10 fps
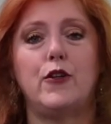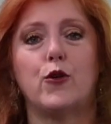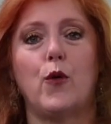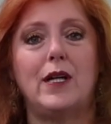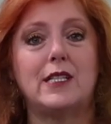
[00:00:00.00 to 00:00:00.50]

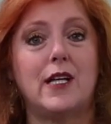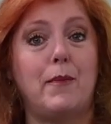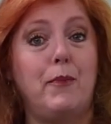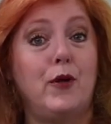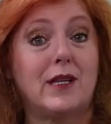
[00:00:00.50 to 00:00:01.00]
and then you're
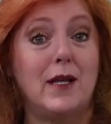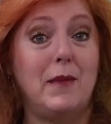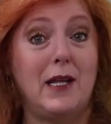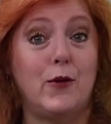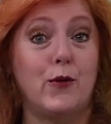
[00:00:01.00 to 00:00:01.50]
going to
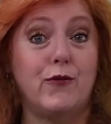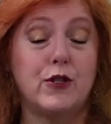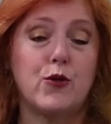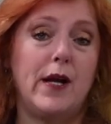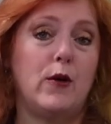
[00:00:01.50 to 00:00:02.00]
put them in the
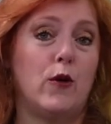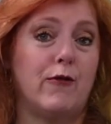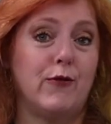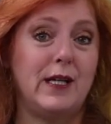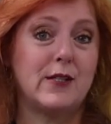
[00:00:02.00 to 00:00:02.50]

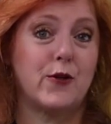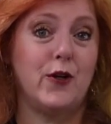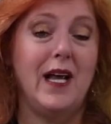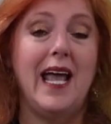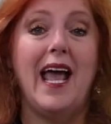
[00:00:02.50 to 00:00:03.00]
refrigerator or
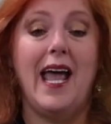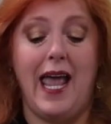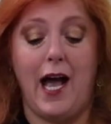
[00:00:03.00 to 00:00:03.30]
freezer